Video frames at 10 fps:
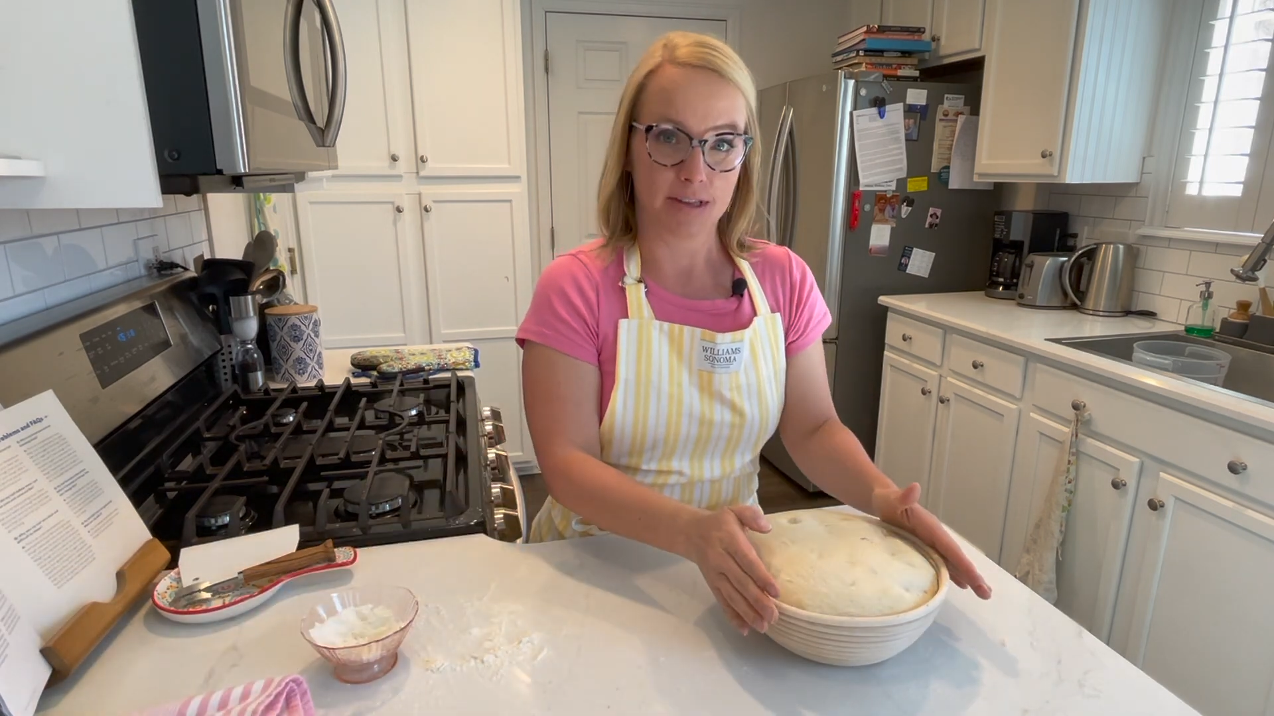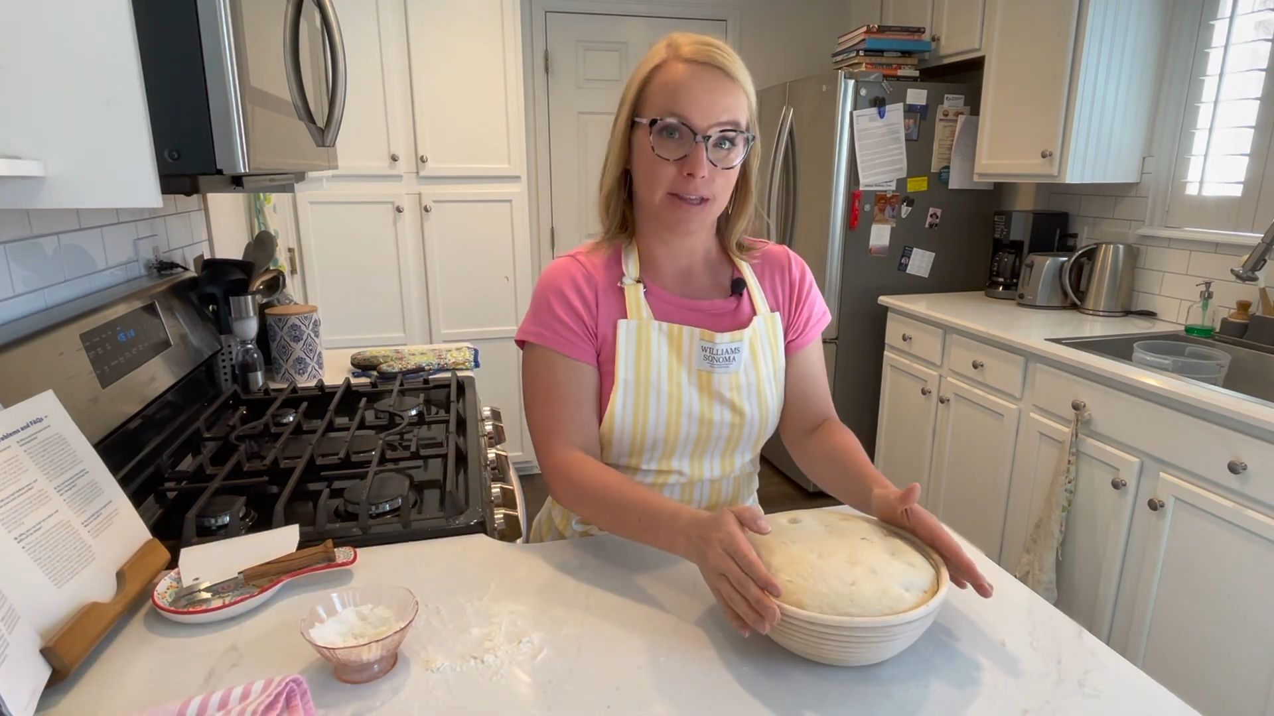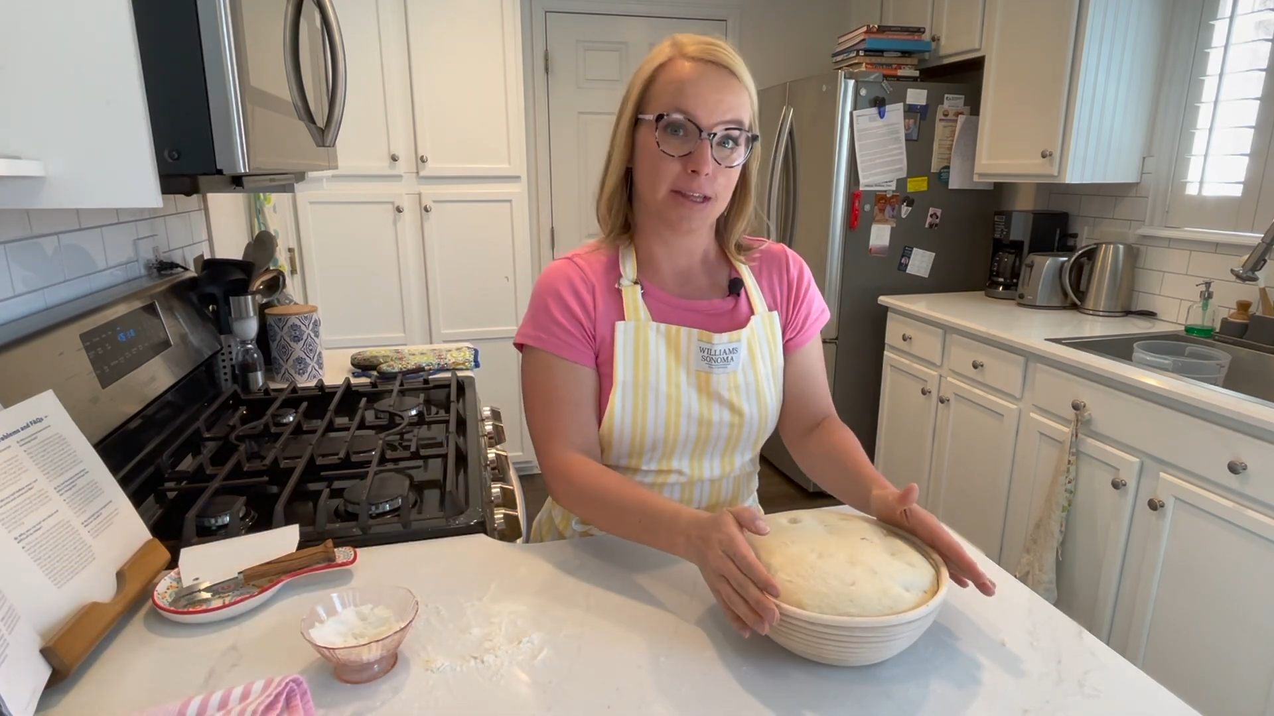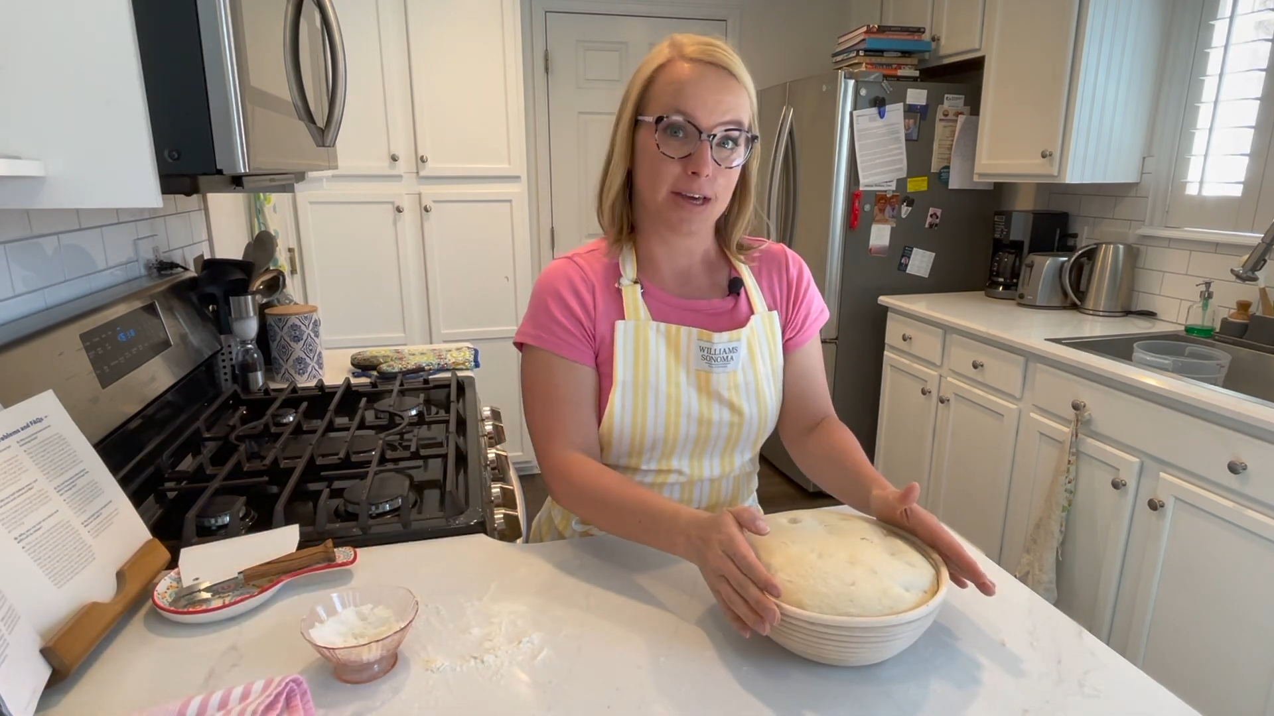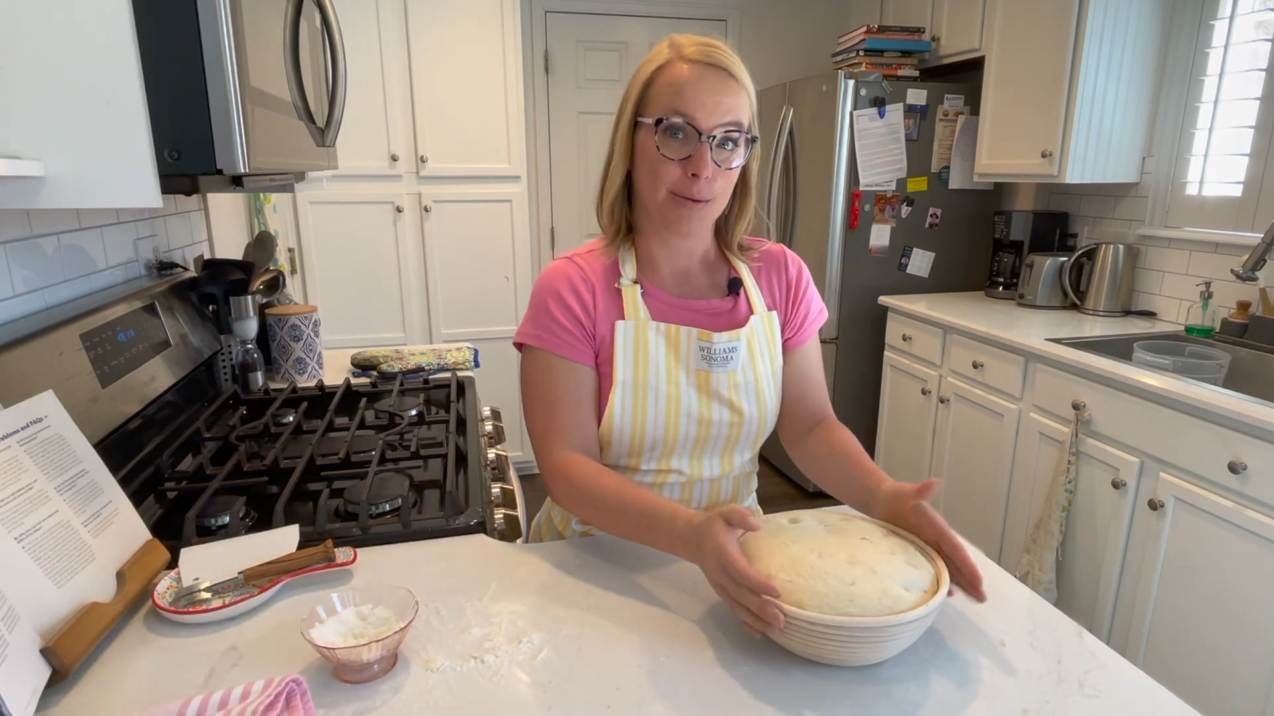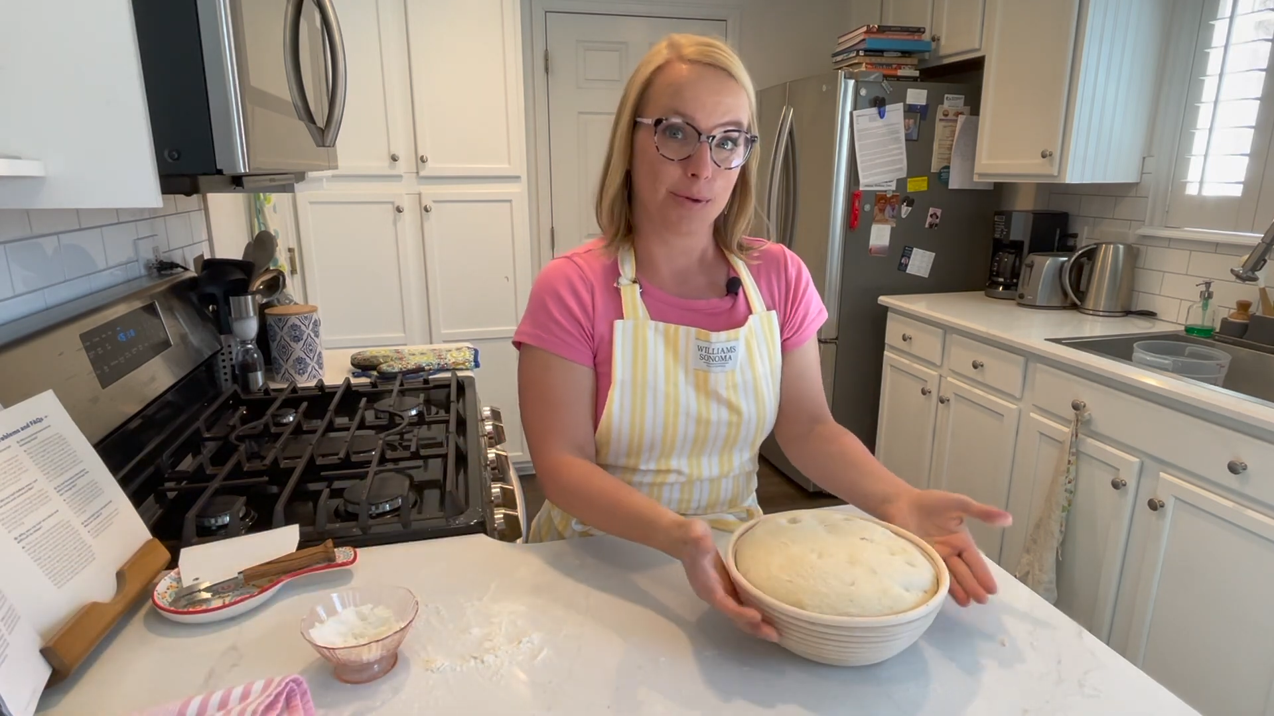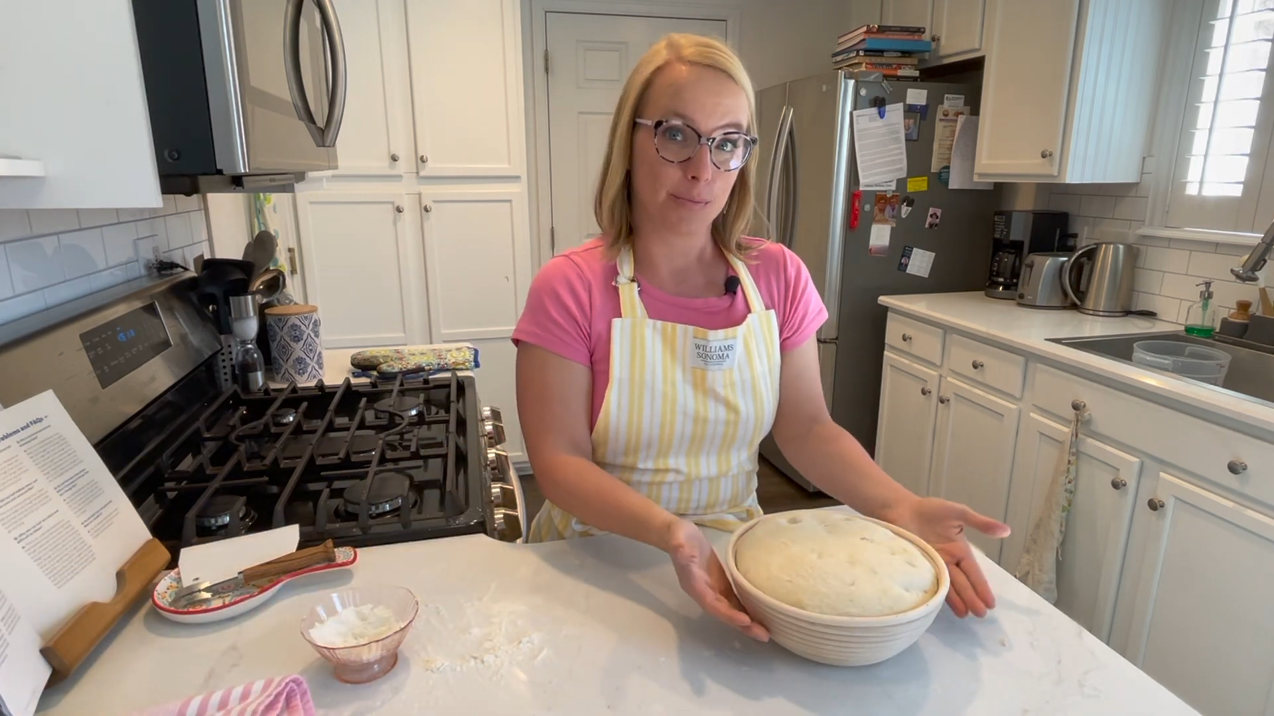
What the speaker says: to the top of the